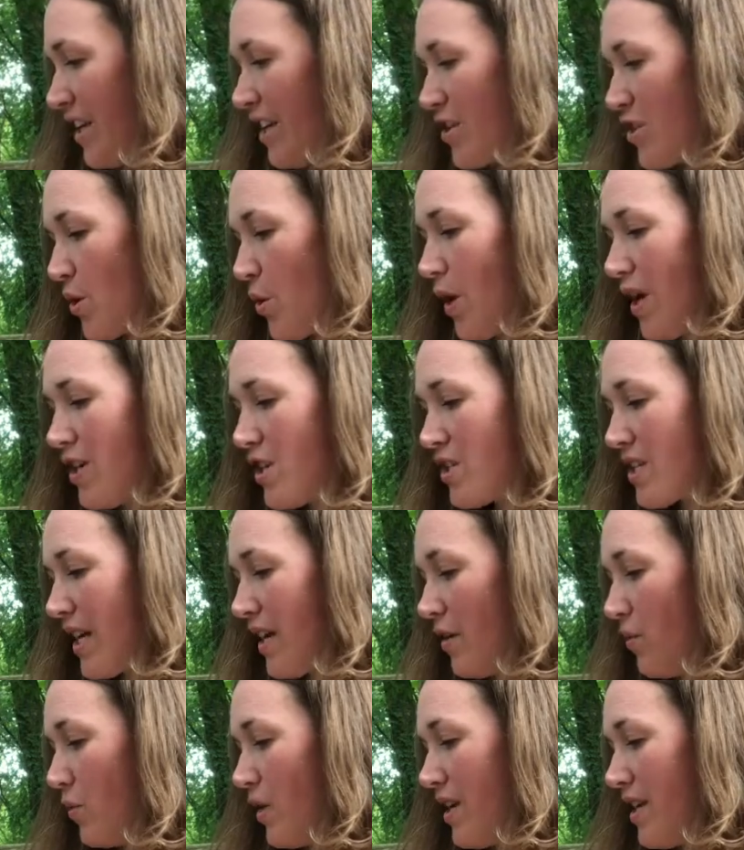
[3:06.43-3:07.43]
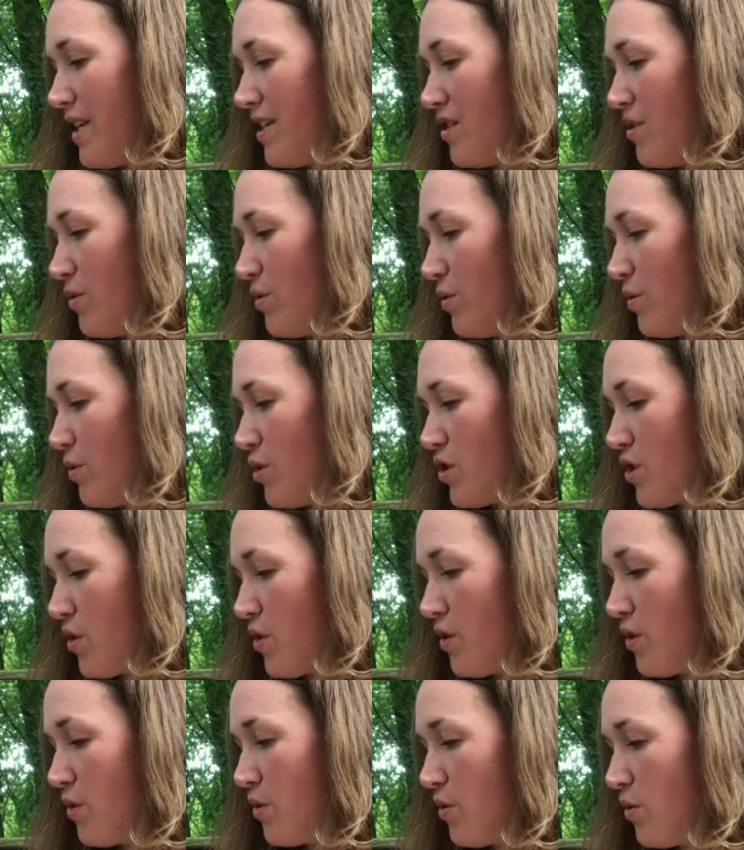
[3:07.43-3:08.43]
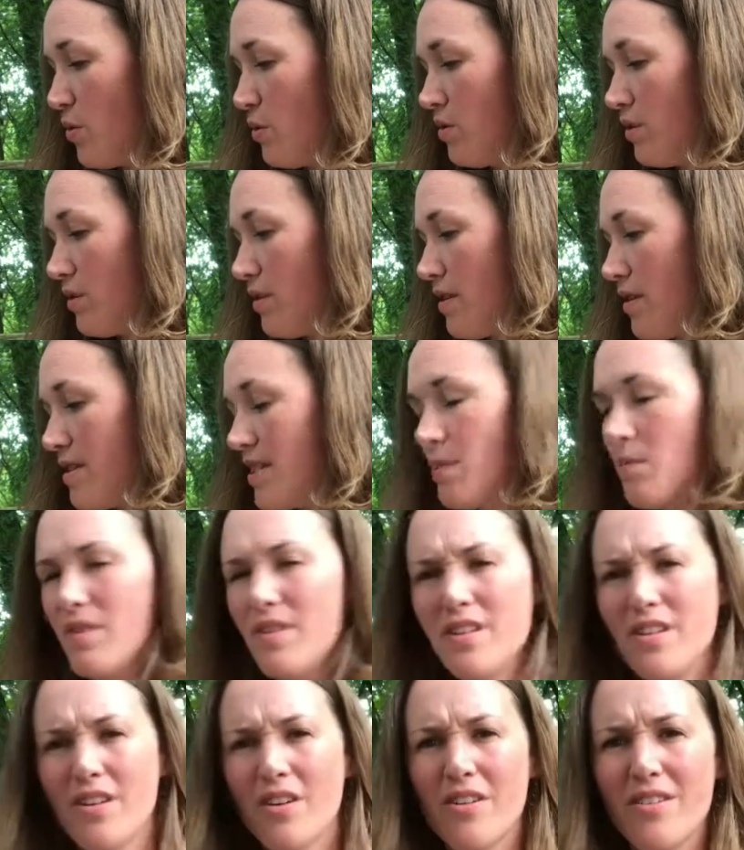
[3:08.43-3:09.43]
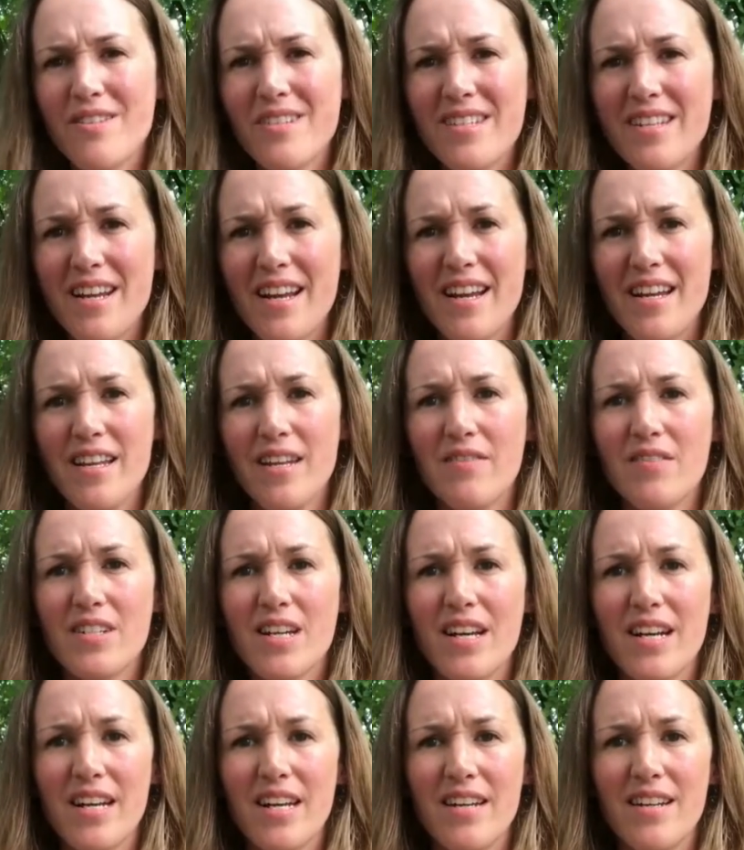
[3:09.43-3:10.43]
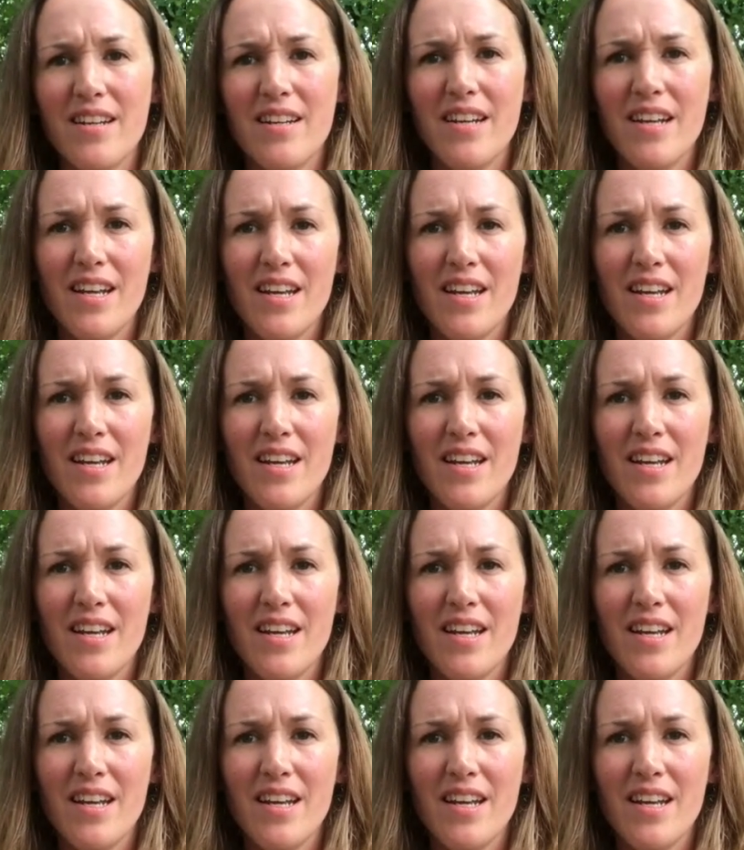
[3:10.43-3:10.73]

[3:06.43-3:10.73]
So I just kind of wanted to show you some of the yarns that I have dyed,